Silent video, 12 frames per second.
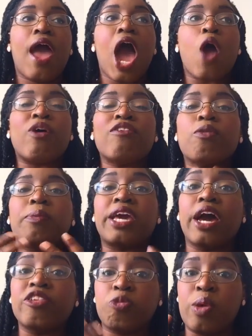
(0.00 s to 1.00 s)
However,
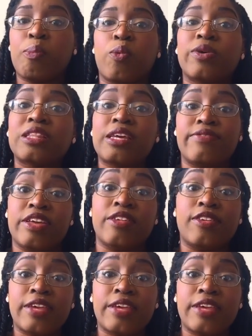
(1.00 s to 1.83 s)
because people were leaving the